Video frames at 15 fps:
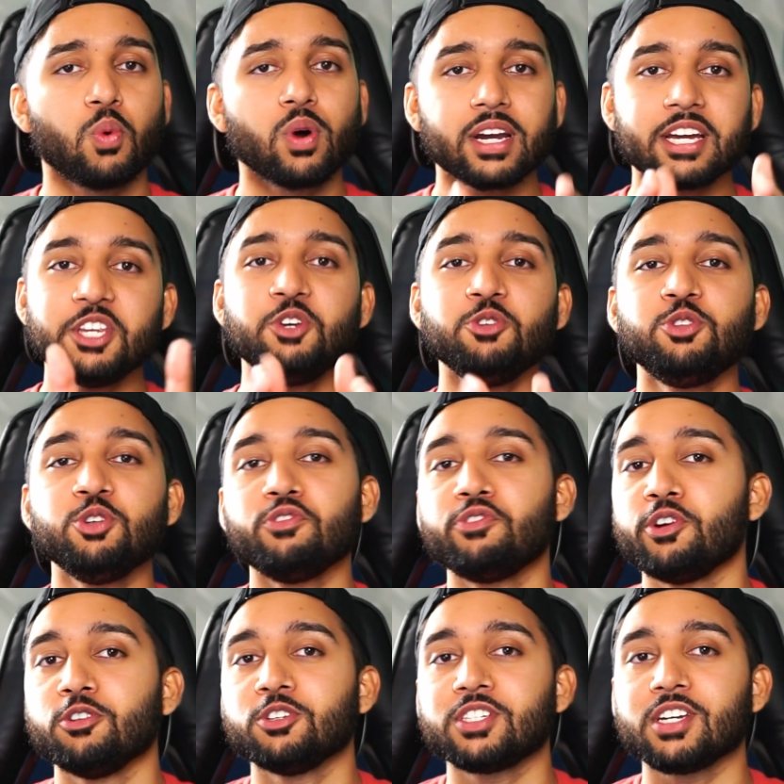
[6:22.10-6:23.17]
what can you do for
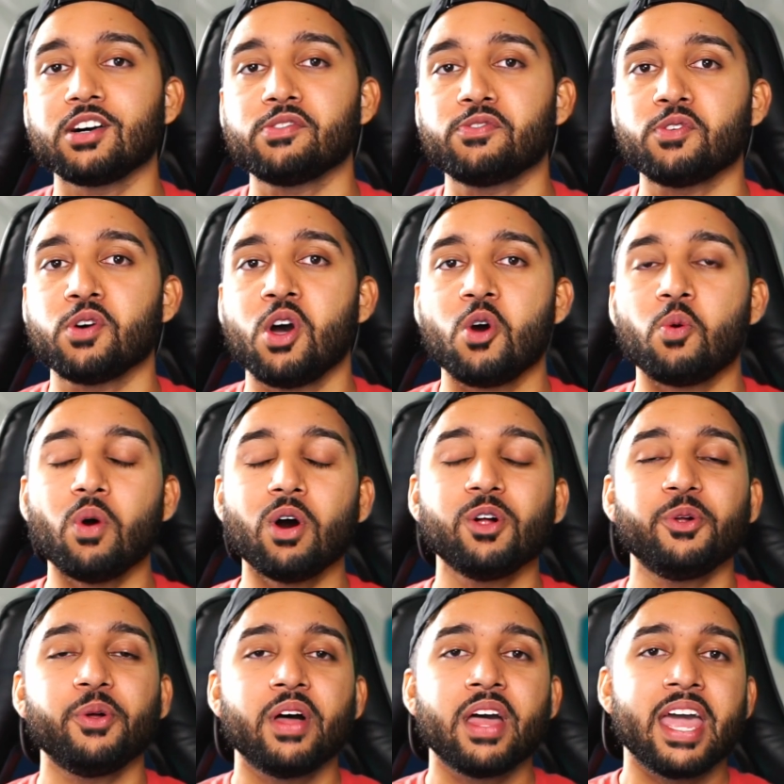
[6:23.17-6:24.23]
yourself?
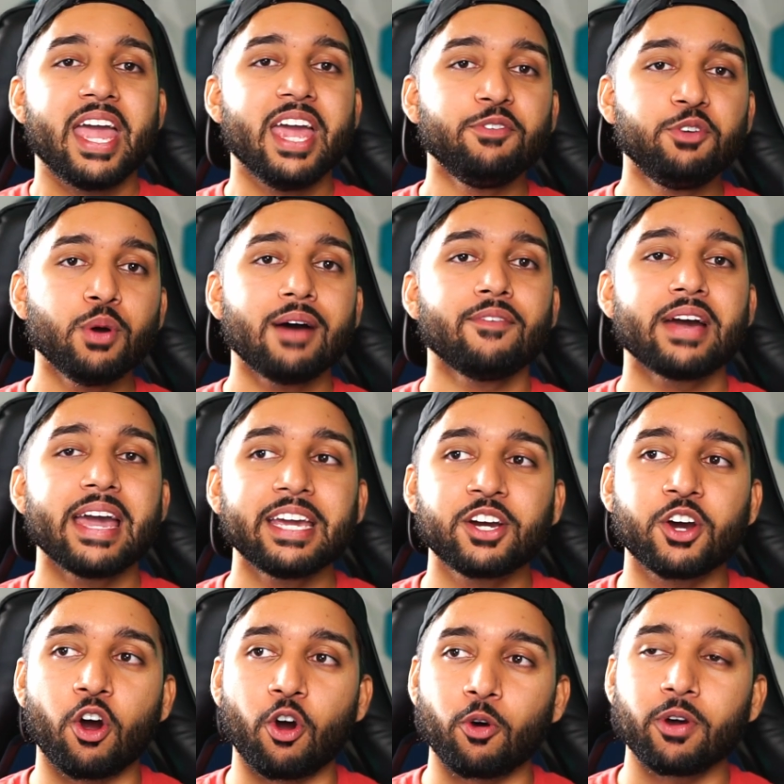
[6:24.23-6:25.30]
Well, if you have a
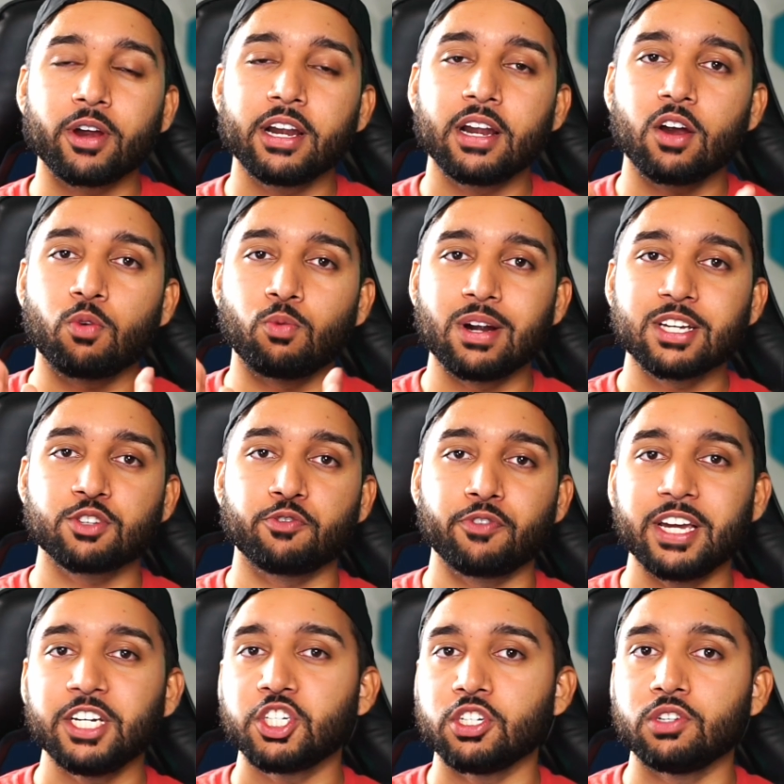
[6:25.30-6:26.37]
current
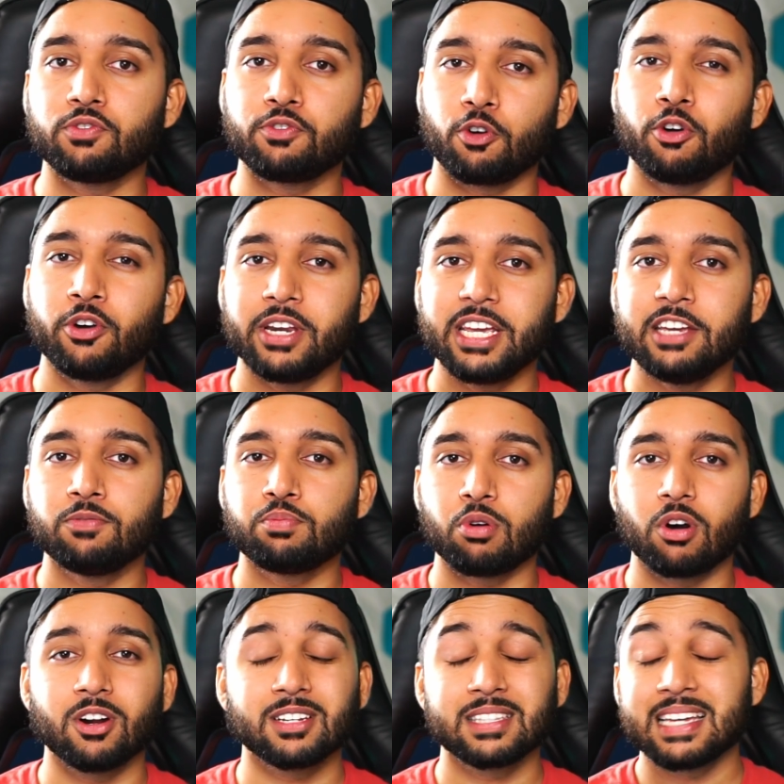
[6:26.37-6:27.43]
reservation for an Eve
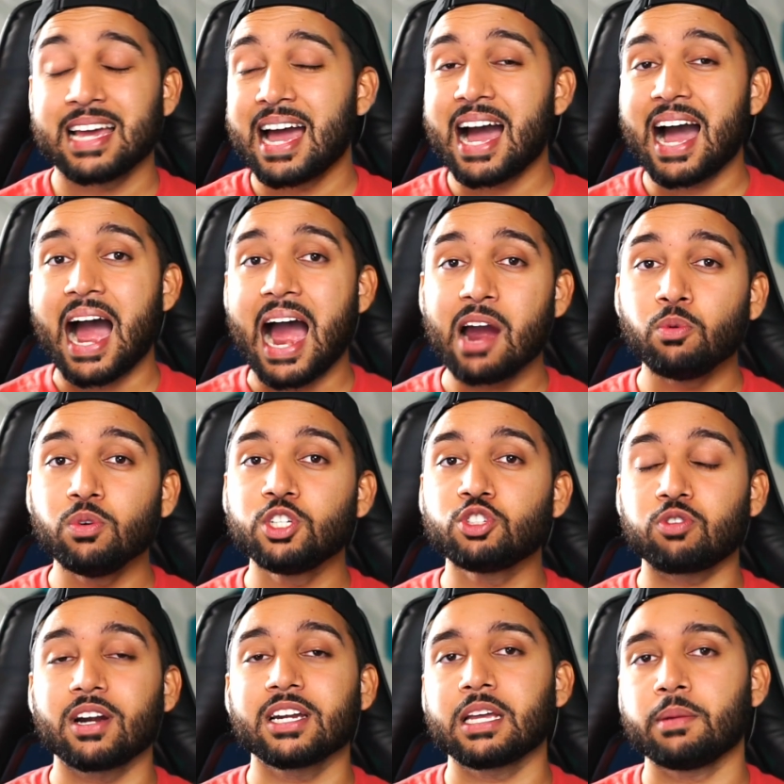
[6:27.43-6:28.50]
product, I would
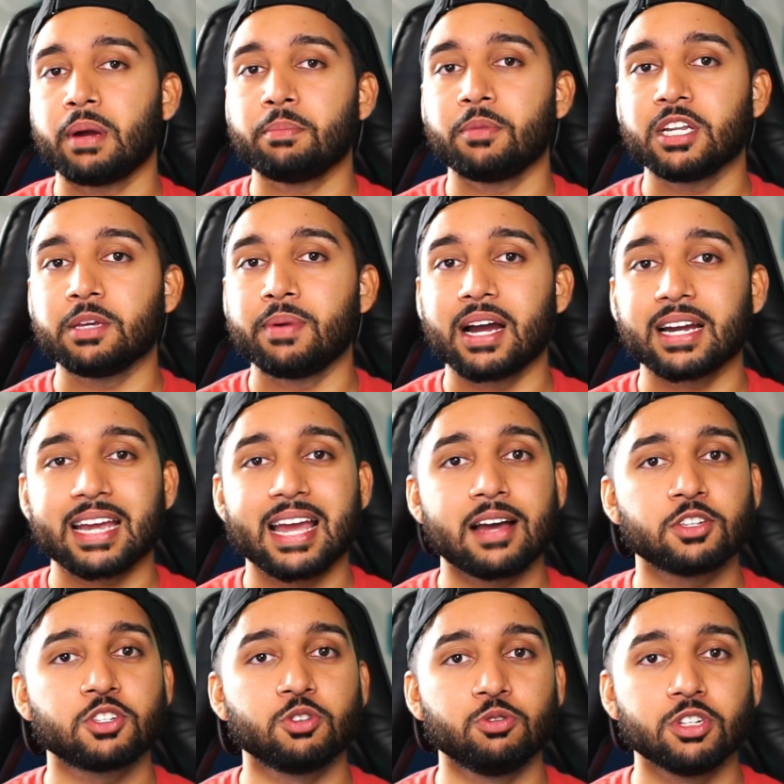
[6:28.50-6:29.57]
try to get my money back
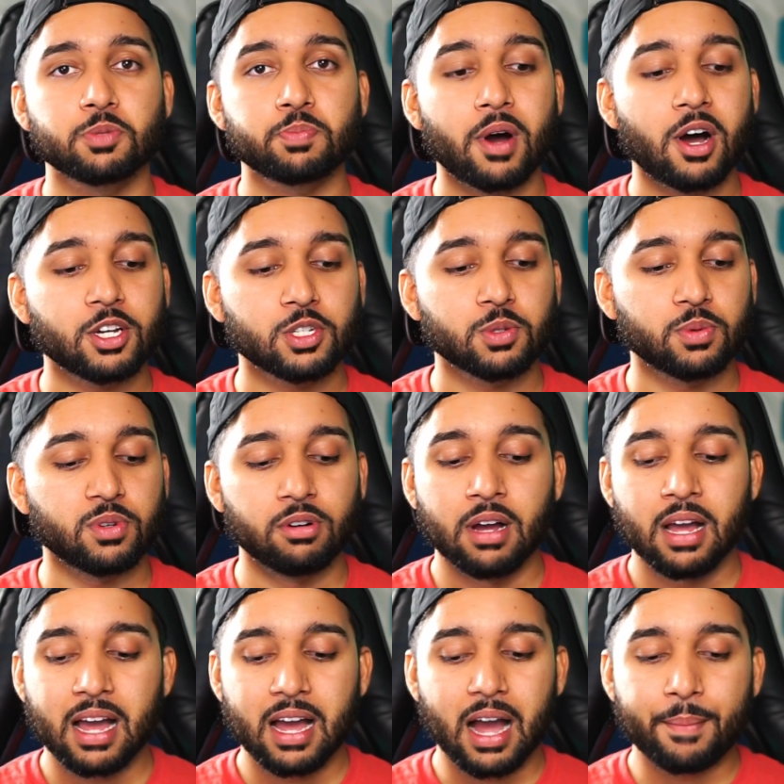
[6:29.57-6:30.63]
as soon as possible.
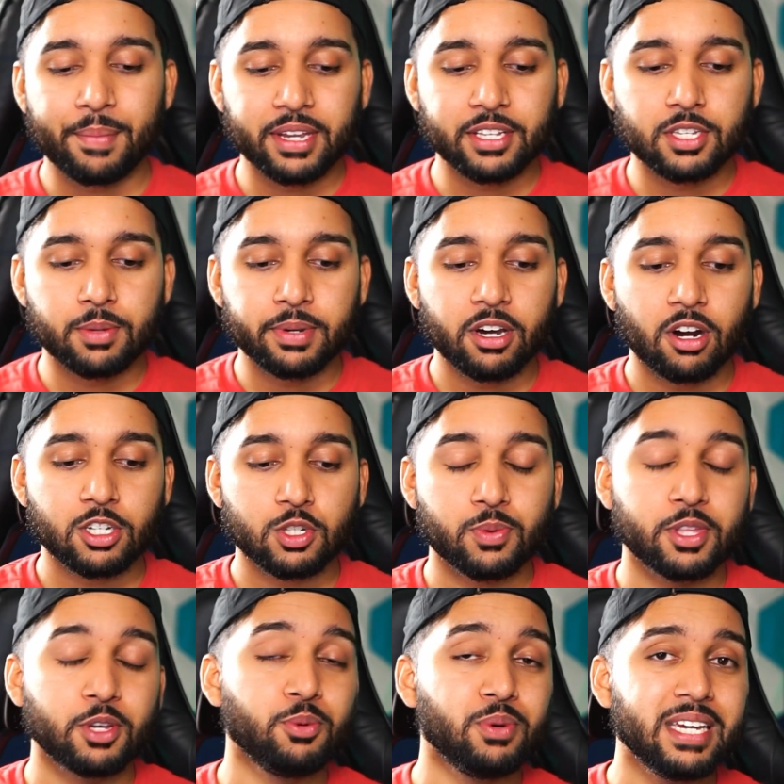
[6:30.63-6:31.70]
I mean, to be honest
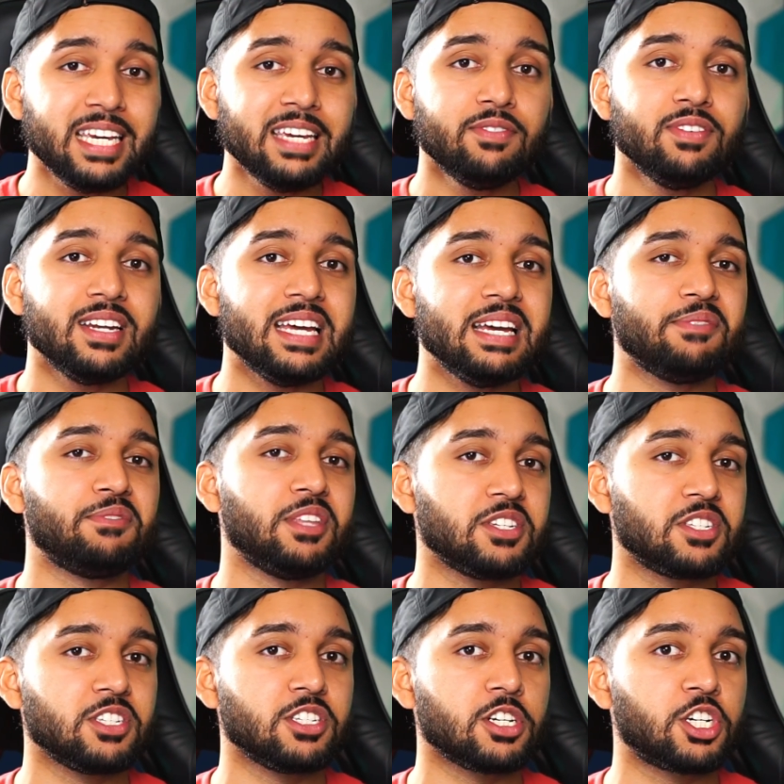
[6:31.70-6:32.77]
with you, even if
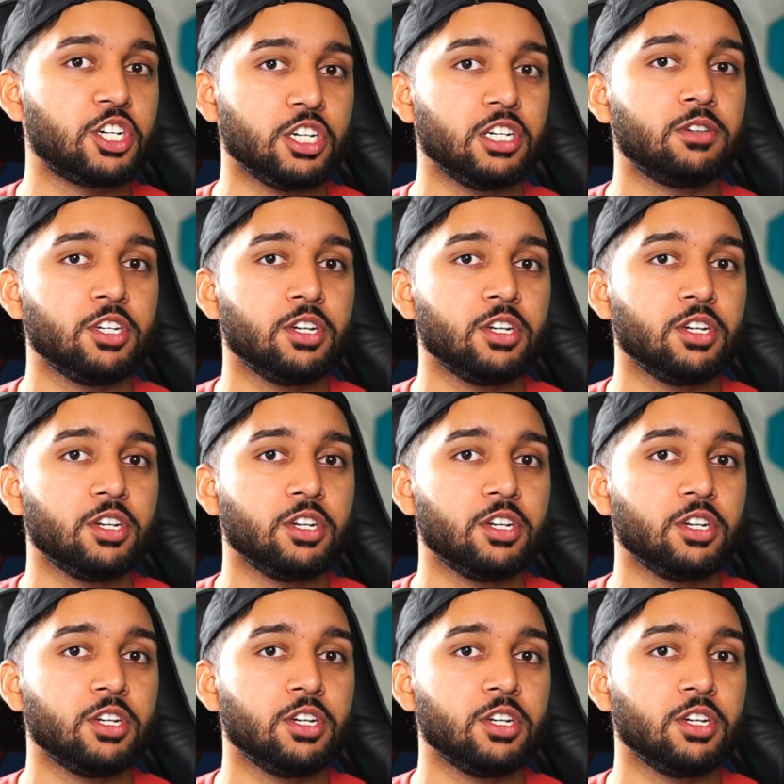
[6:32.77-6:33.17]
this is a good